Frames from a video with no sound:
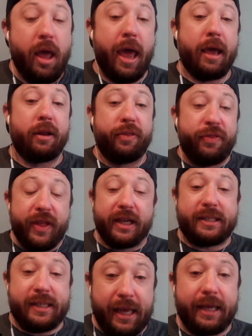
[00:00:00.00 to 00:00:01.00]
And
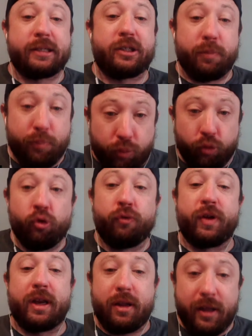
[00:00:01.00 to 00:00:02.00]
this is the
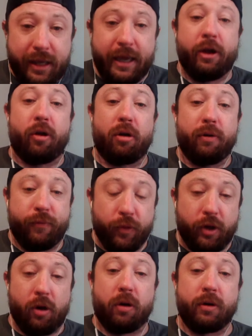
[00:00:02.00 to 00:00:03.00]
prove-it year for
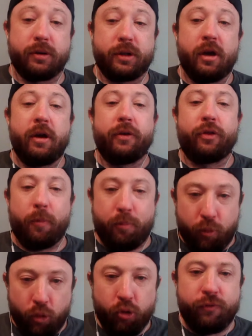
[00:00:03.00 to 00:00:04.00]
the Cardinals, the
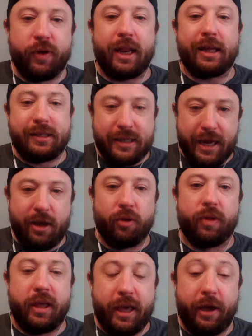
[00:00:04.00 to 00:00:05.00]
prove-it deal
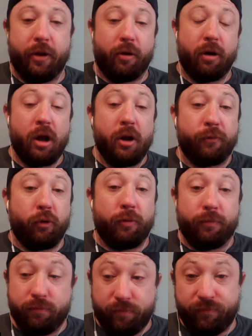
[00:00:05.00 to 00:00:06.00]
year for
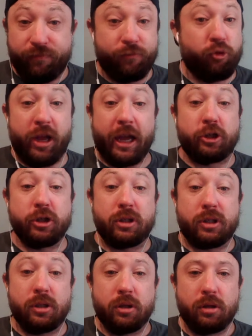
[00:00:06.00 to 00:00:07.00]
free
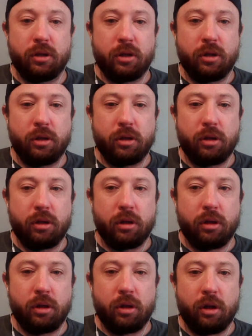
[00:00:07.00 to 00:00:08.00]
agents,
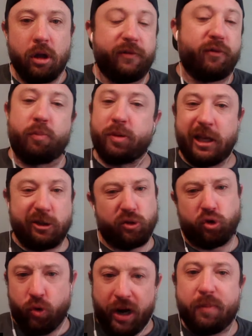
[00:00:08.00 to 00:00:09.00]
for potential
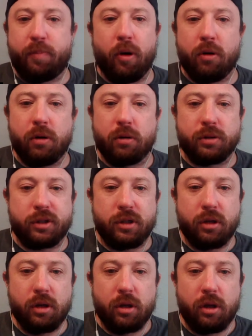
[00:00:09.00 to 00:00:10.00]
trade partners.
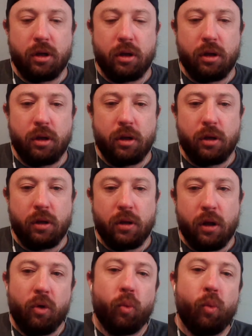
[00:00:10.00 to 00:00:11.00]

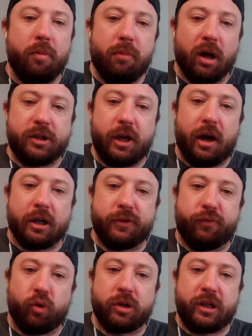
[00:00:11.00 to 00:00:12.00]
What Monti
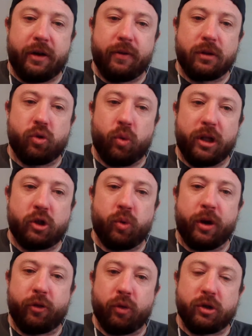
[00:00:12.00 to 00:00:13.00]
Ossenfort did in the twenty
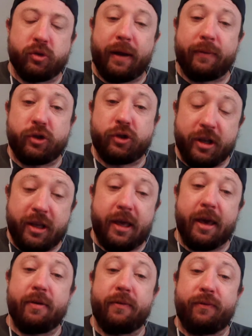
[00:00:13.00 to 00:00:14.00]
twenty-three draft should
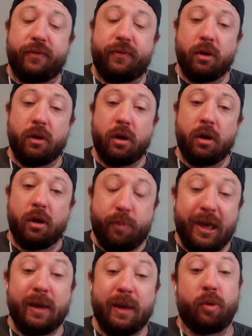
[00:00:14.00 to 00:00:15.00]
give
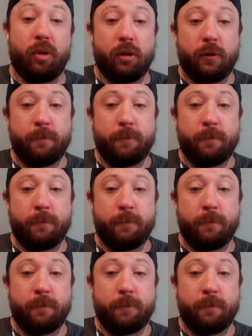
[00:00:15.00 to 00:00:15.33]
people,